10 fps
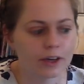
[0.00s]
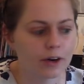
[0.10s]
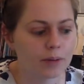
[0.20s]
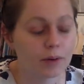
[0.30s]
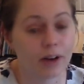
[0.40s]

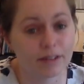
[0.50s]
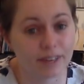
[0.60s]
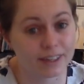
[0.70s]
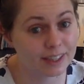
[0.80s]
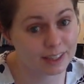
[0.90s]
I'm glad
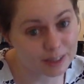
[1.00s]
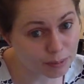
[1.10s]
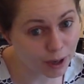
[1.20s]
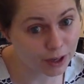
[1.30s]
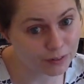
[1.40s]
violin is a
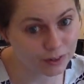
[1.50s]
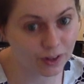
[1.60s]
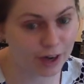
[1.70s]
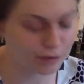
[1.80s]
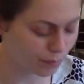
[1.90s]
part of your
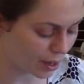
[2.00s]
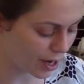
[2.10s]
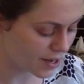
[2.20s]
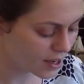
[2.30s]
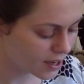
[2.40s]
life,
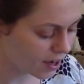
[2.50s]
but